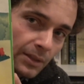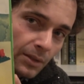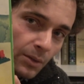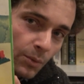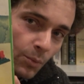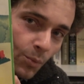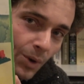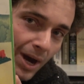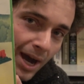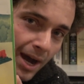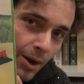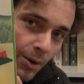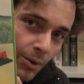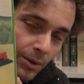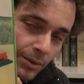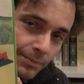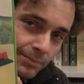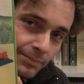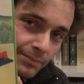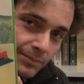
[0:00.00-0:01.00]

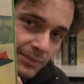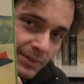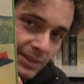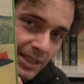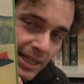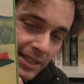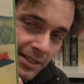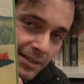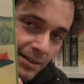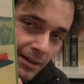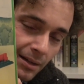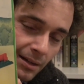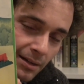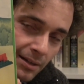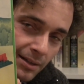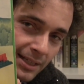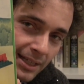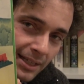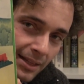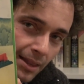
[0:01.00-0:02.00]
Wow, take a
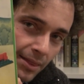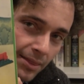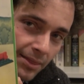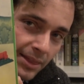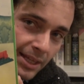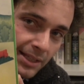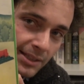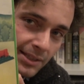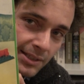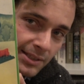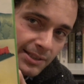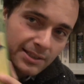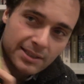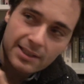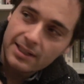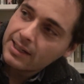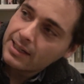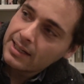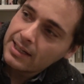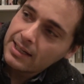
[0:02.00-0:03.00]
look at this.
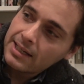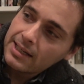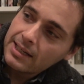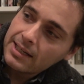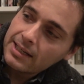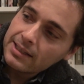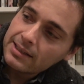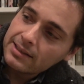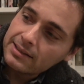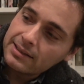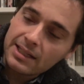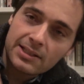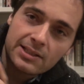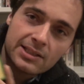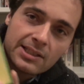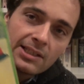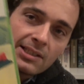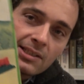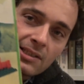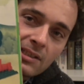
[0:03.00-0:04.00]
This
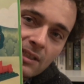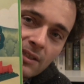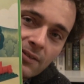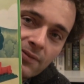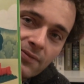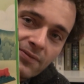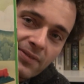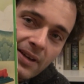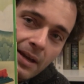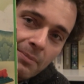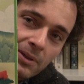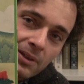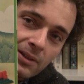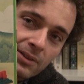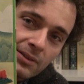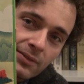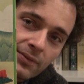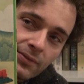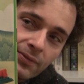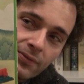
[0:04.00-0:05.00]
is the
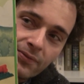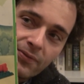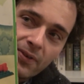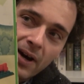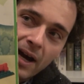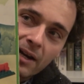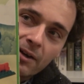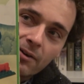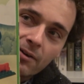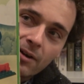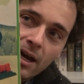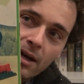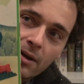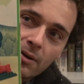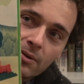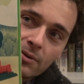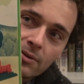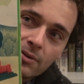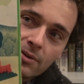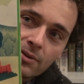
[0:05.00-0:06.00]
Fabuland
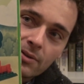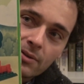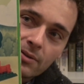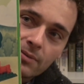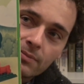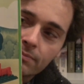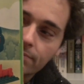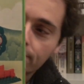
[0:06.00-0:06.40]
Firehouse.